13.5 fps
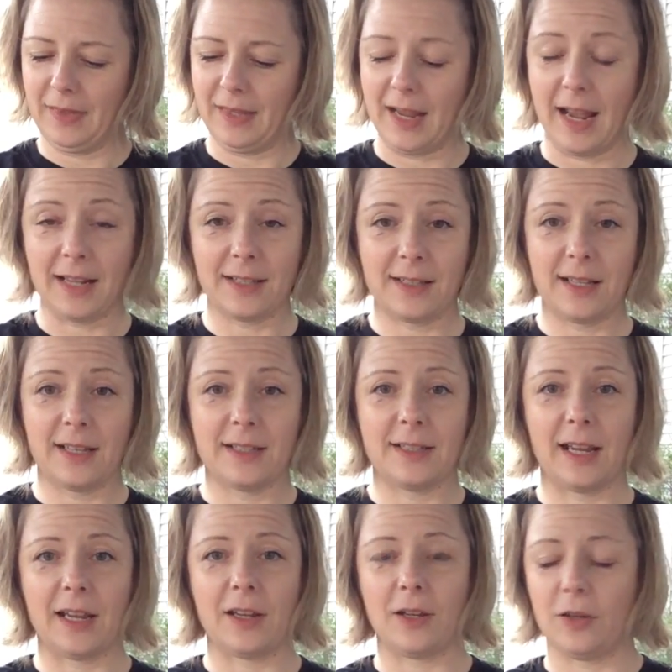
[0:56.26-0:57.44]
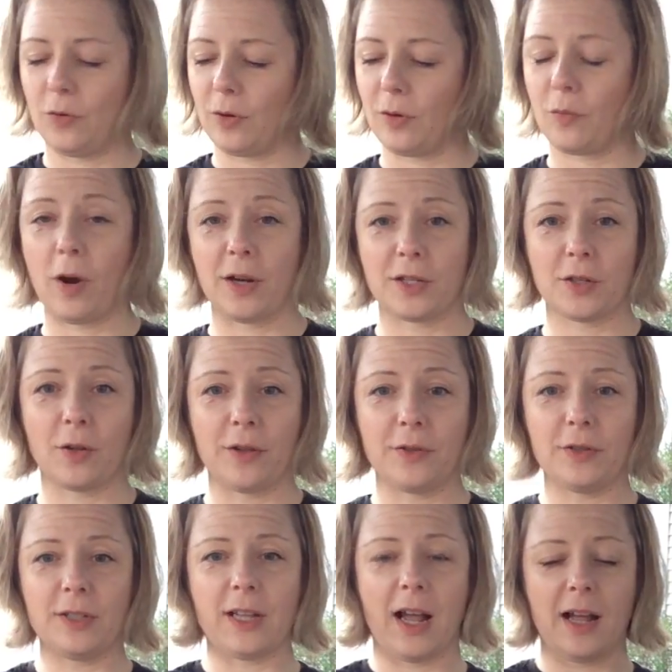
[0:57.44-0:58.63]
Next, take your washcloth or
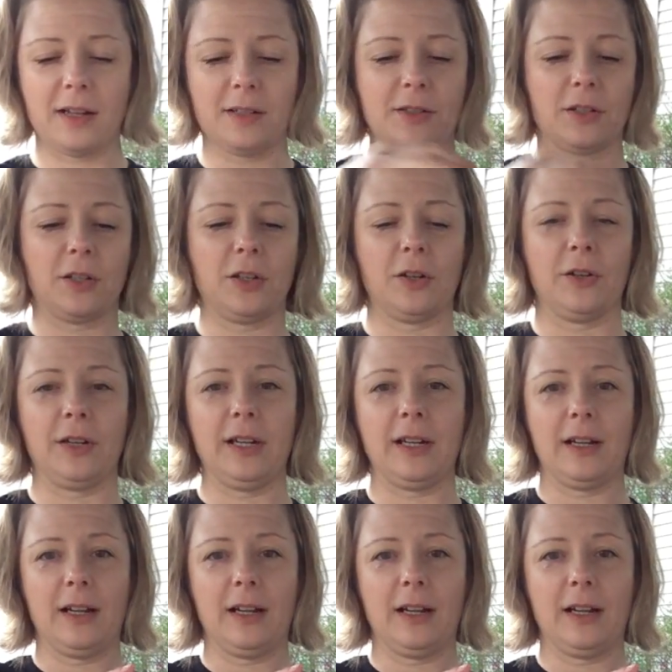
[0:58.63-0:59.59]
sock, secure it